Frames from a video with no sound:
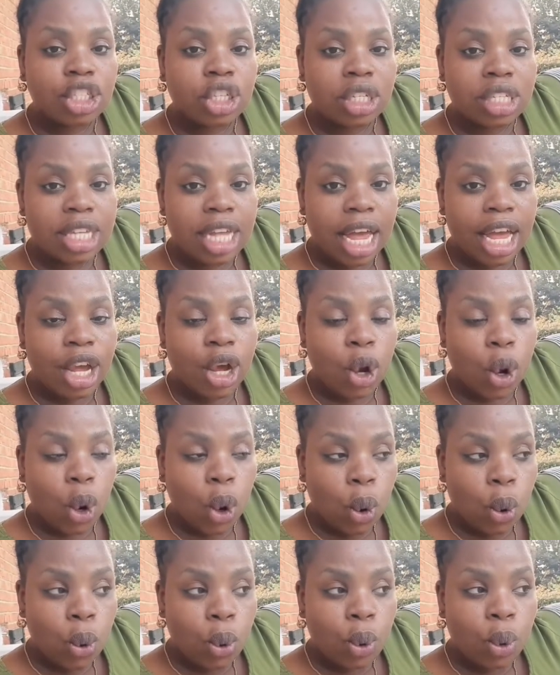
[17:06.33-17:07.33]
Just like
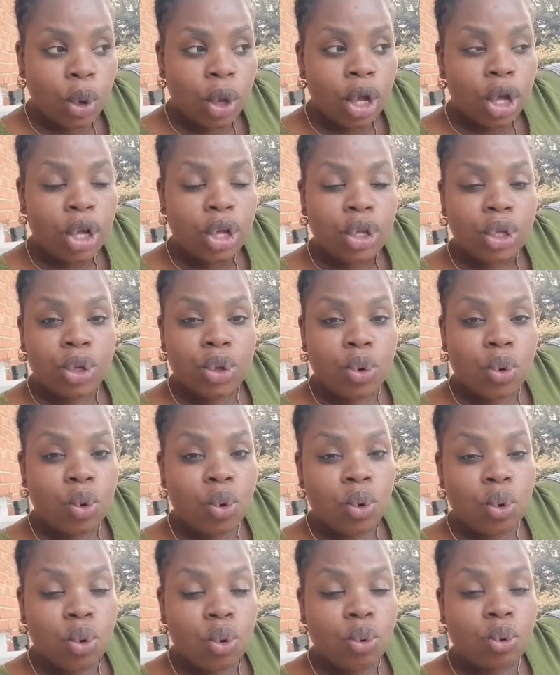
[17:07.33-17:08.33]
how you
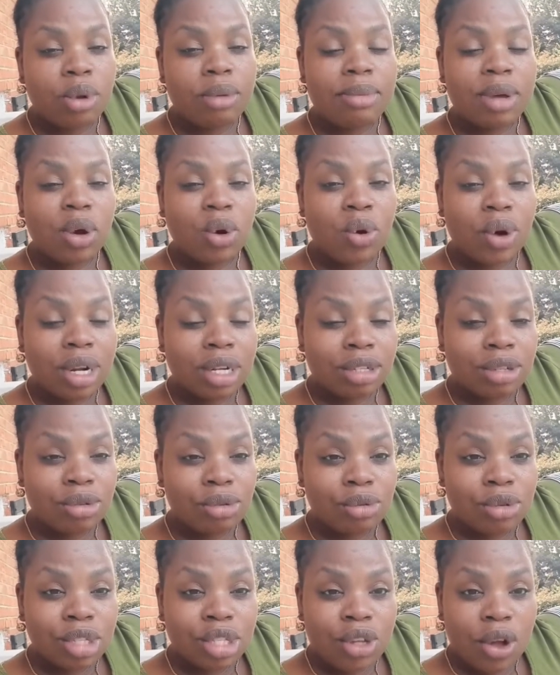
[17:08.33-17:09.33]
will be going
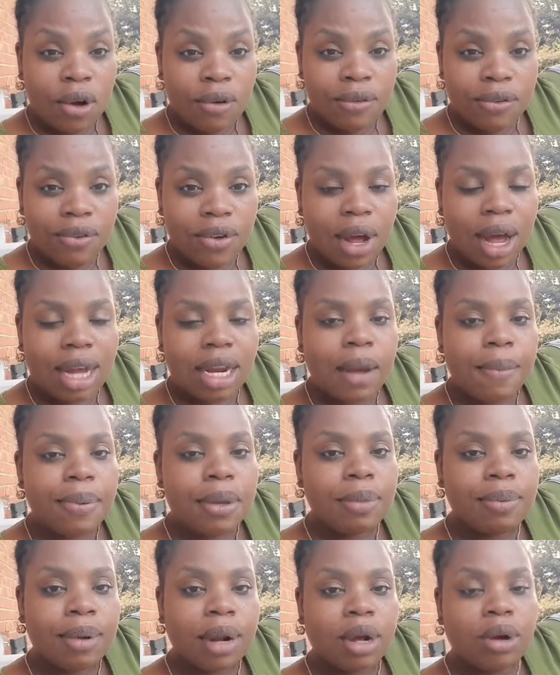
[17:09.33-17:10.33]
through stuff, other
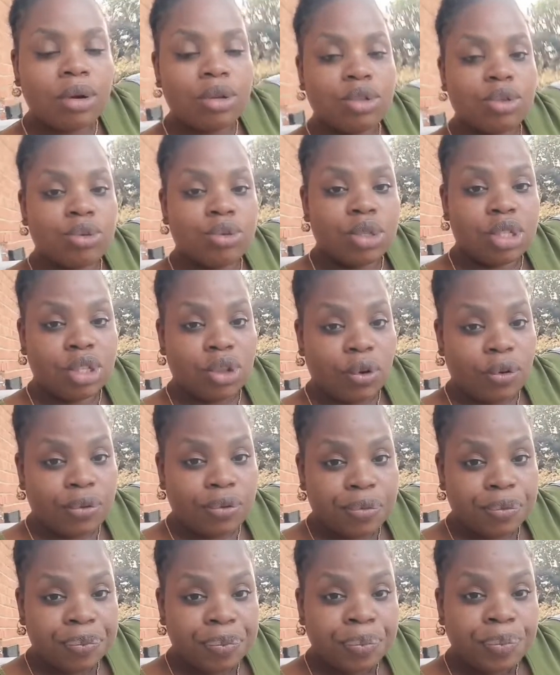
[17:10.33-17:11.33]
people are going through
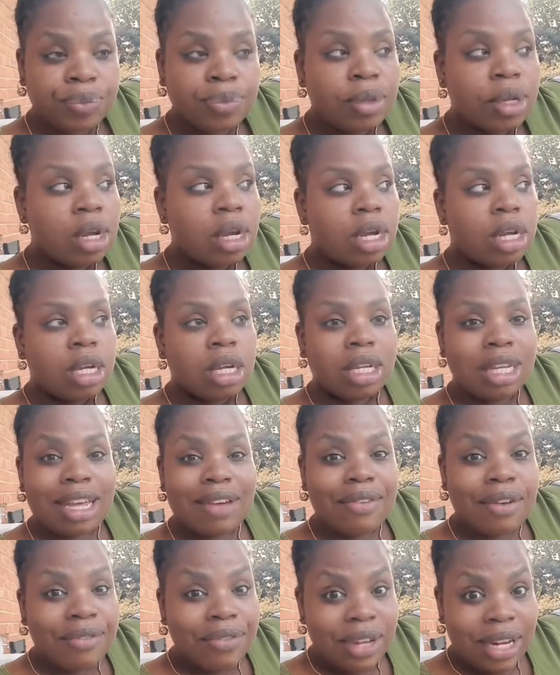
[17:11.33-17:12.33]
stuff.
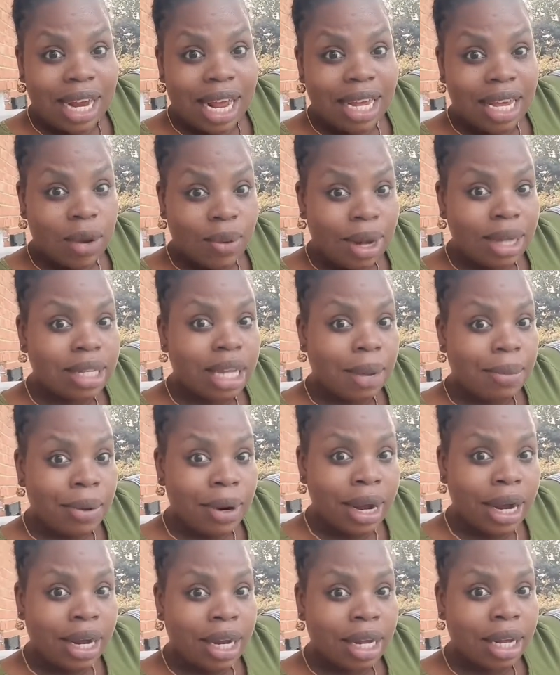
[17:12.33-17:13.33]
You ever feel like you want a
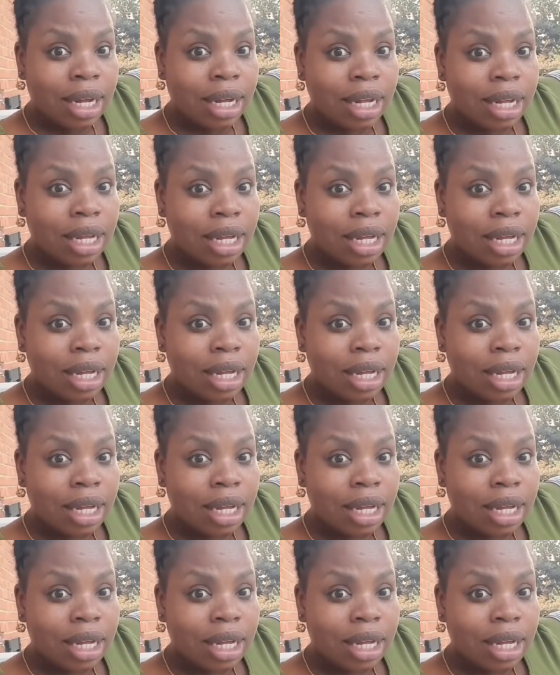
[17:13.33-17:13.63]
break?